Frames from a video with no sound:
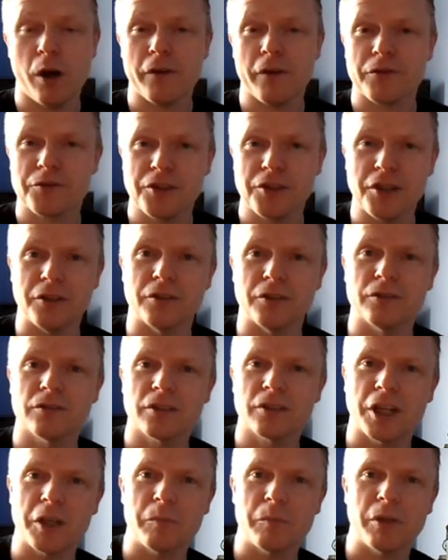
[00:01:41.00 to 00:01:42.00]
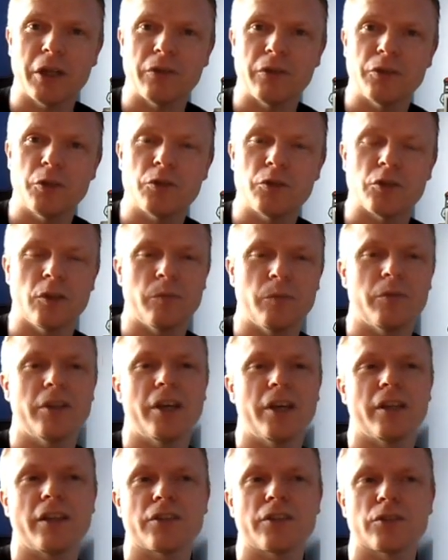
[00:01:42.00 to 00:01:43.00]
What I've seen gameplay on YouTube,
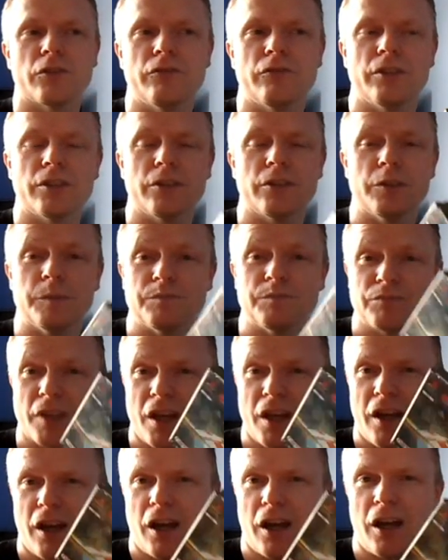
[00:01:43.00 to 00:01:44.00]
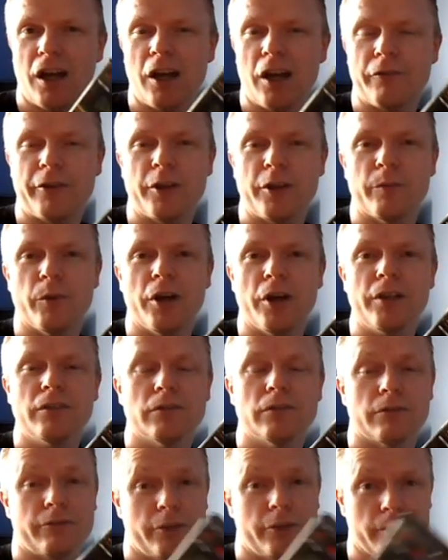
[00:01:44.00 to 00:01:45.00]
yeah, it does look really good. A friend of
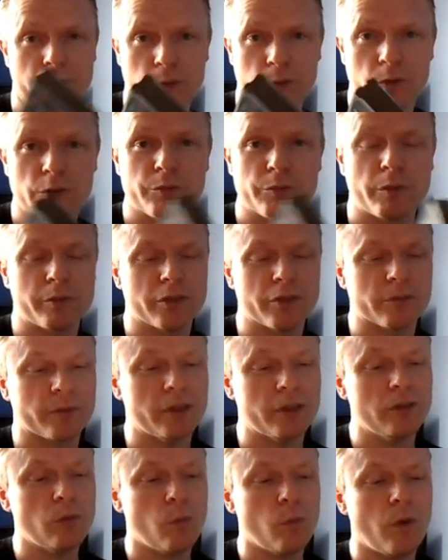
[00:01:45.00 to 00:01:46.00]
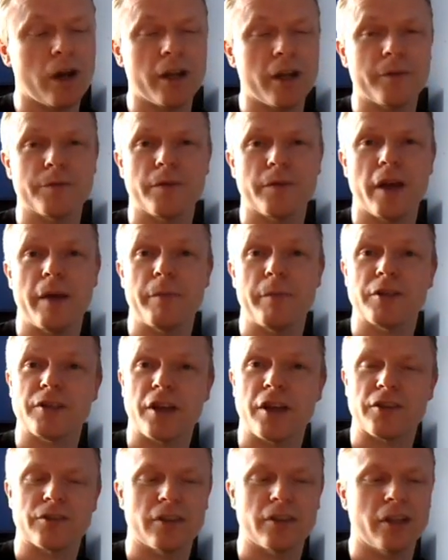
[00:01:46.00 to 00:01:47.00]
mine, or a friend of yours probably as well, one
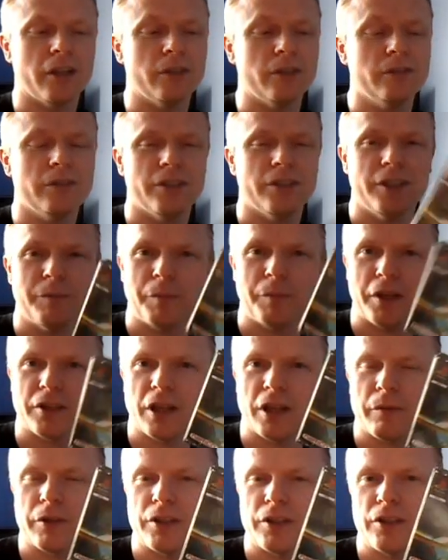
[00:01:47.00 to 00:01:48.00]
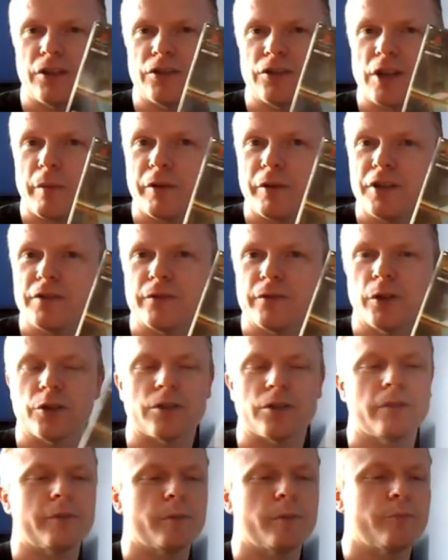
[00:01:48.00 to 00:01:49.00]
MSX to go, he picked up the Japanese
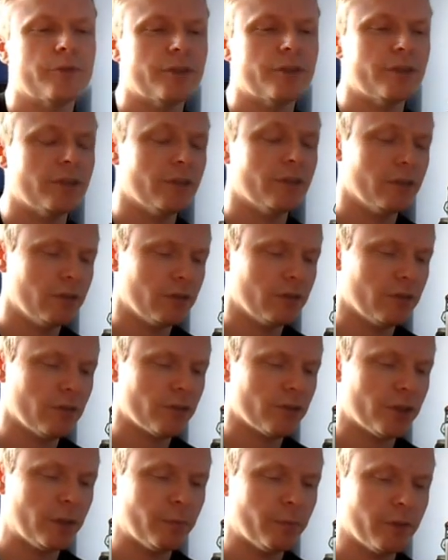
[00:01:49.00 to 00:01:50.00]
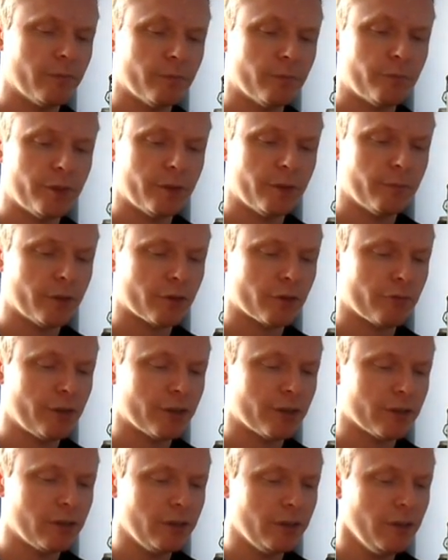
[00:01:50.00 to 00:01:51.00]
version, I think pretty cheap and pretty
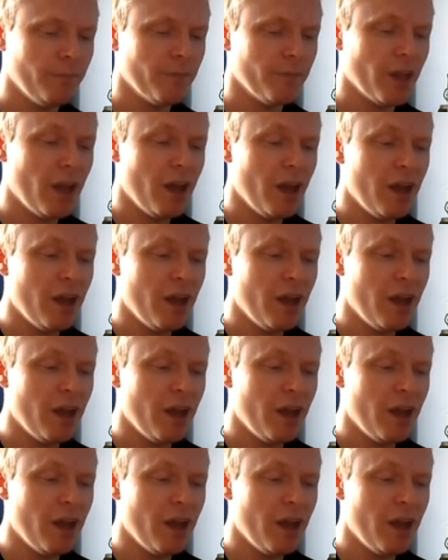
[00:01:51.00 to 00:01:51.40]
much recently.